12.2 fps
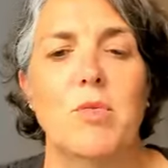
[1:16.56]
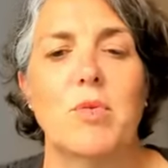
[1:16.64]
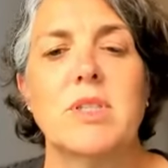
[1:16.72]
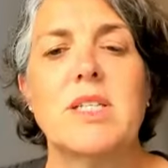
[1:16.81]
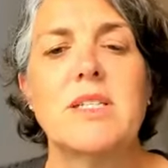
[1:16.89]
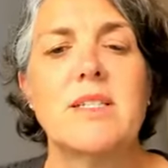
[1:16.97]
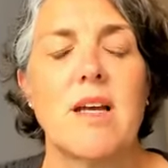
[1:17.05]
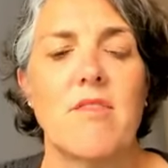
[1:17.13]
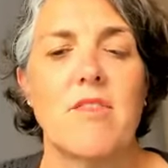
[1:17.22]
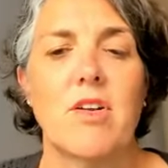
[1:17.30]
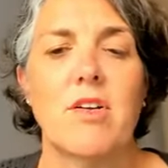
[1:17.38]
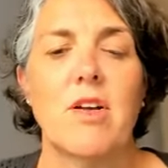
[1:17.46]
you will
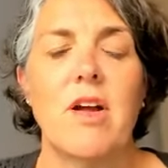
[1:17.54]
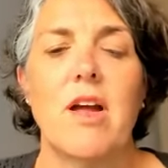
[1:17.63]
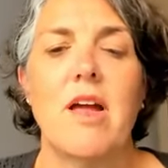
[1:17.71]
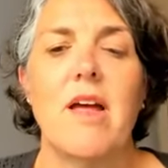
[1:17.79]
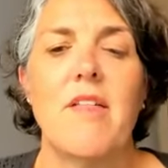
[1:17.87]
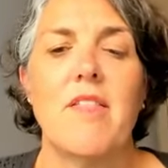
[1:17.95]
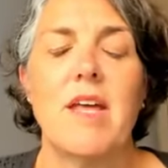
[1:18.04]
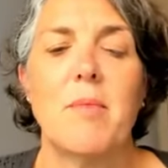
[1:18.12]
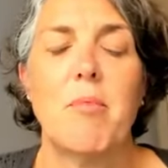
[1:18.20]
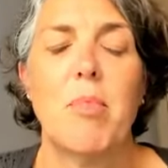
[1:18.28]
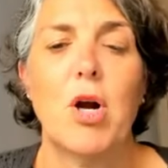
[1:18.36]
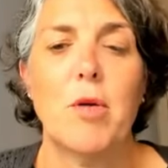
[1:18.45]
discover that
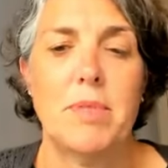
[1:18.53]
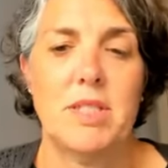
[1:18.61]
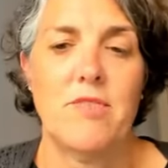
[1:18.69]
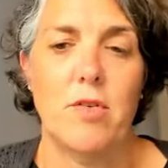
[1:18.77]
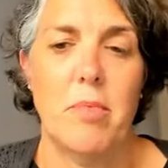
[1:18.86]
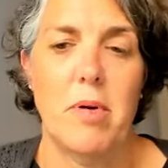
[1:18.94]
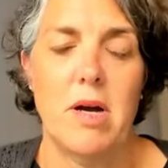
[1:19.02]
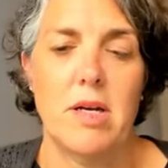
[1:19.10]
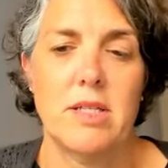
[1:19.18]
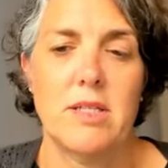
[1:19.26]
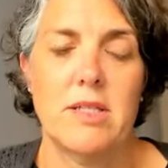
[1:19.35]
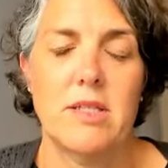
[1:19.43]
a purposeful
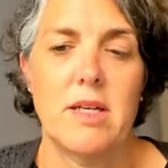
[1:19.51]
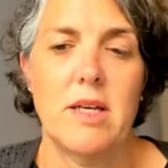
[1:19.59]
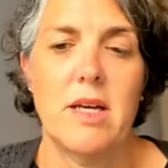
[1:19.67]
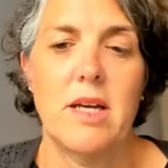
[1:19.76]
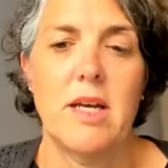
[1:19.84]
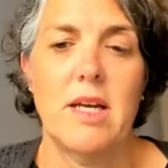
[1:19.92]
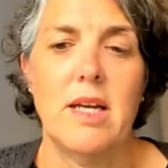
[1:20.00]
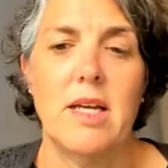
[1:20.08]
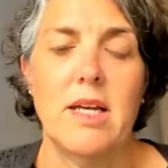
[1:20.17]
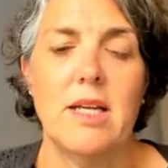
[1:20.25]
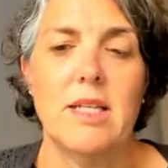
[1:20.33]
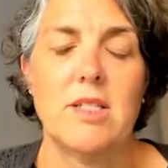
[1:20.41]
pause
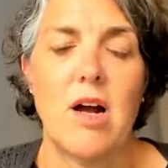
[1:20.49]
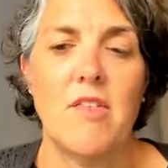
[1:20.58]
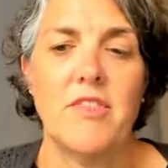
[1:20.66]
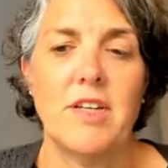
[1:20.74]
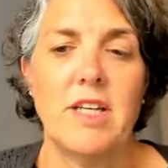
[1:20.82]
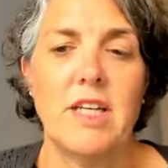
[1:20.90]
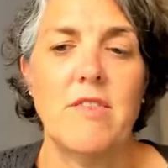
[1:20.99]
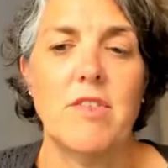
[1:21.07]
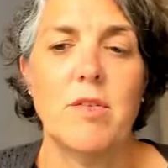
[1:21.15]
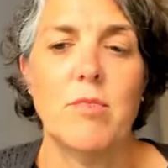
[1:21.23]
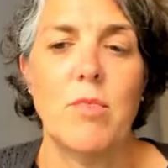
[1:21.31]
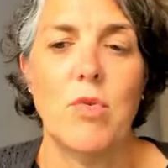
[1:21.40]
is often
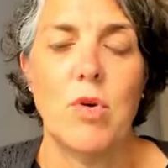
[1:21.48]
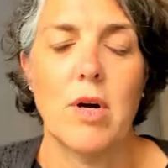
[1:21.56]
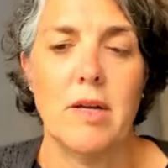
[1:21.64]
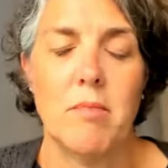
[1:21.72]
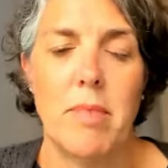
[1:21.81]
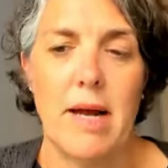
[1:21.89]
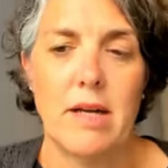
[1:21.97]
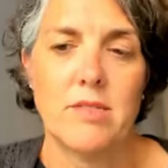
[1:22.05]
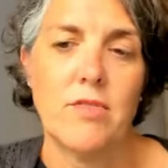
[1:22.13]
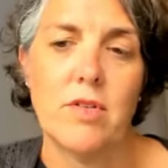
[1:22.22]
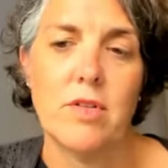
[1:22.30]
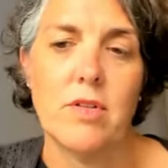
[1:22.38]
even more
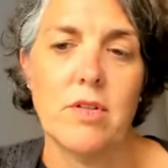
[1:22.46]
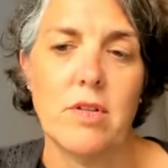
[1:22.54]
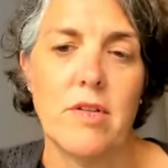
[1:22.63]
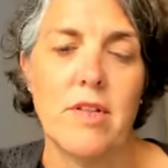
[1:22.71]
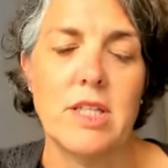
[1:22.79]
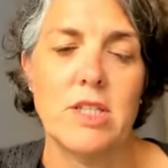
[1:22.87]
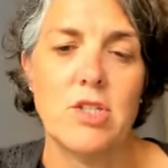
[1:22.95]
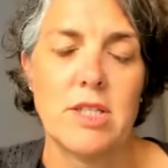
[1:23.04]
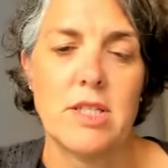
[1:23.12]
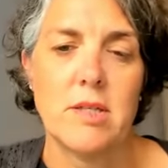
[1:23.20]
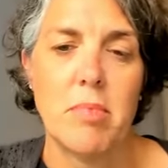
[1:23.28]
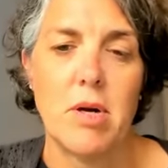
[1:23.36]
impactful than
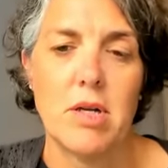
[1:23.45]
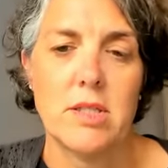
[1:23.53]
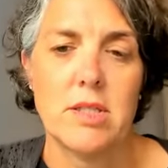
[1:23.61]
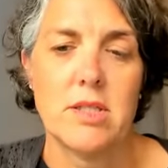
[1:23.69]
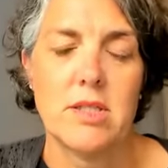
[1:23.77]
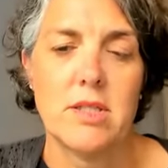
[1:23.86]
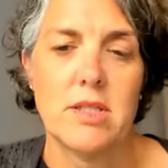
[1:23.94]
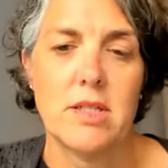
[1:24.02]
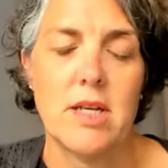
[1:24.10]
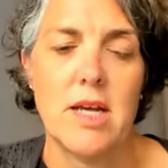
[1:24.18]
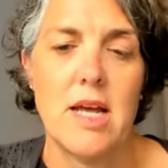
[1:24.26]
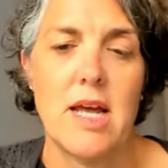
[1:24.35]
just a pause.
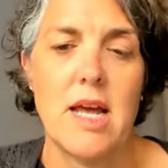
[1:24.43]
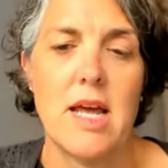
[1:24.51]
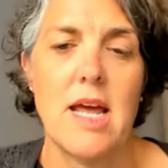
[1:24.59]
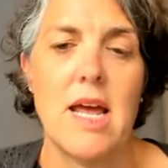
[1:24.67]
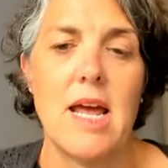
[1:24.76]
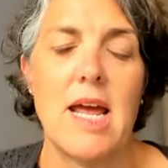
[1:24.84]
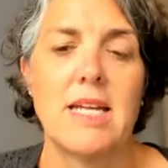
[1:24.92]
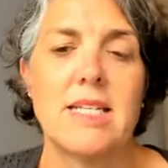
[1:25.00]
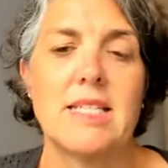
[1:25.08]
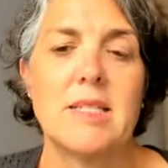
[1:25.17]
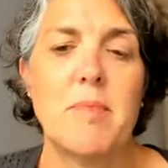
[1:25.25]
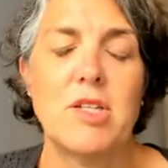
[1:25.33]
And
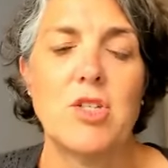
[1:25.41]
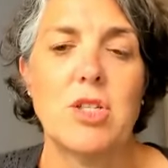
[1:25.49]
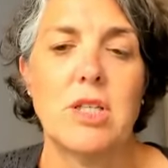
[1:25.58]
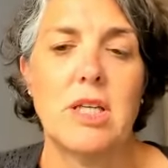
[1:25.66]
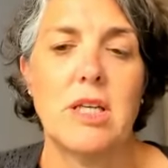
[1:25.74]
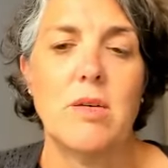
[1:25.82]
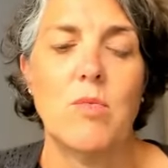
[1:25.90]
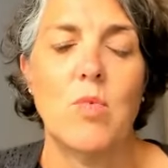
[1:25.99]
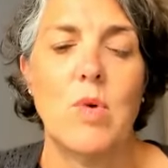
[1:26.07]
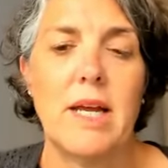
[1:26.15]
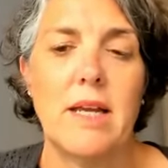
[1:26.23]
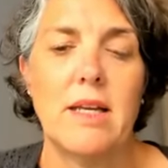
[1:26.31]
especially
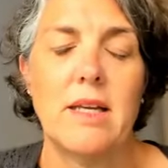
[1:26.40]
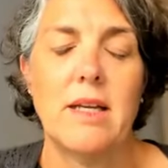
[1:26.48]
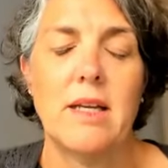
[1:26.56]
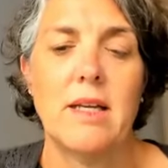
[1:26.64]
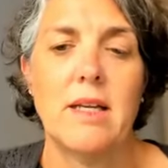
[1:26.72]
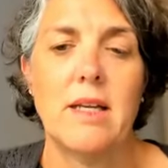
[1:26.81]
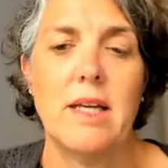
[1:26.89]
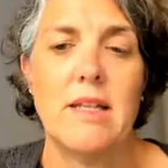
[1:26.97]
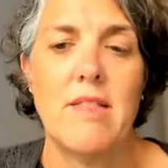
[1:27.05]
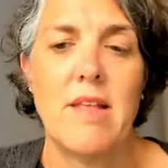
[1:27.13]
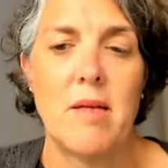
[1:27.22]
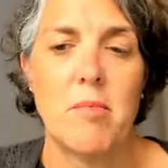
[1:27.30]
when
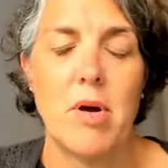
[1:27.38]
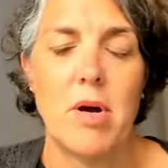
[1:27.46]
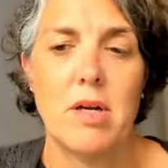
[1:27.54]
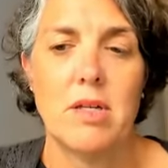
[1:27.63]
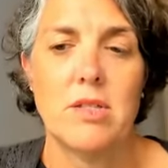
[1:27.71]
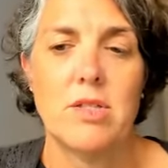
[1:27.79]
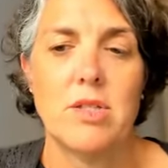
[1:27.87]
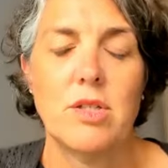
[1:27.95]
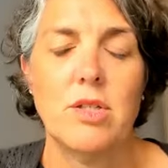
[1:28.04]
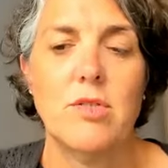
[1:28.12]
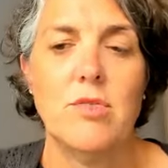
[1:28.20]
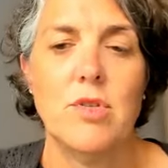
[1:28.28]
in that pause,
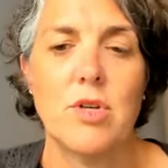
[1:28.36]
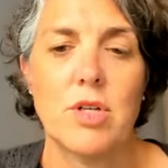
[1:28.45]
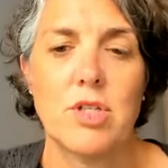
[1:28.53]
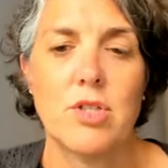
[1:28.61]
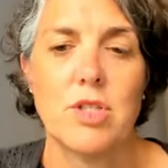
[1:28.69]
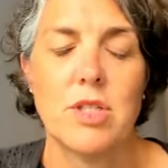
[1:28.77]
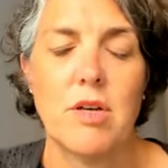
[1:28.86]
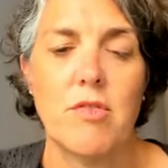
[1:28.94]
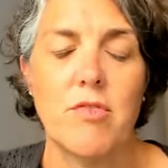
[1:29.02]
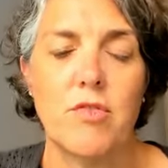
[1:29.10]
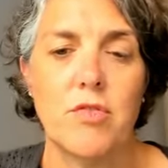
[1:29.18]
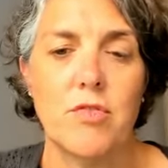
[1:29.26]
you nourish
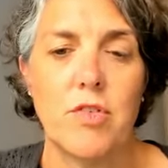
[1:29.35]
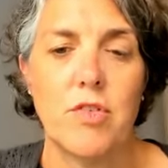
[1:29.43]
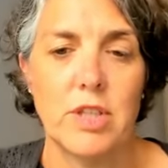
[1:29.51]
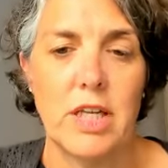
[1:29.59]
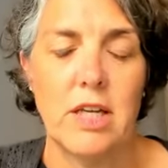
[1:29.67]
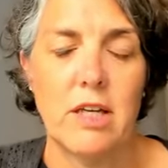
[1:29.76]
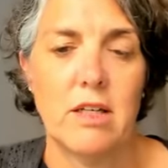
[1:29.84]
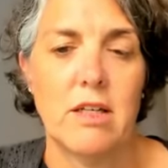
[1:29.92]
yourself fully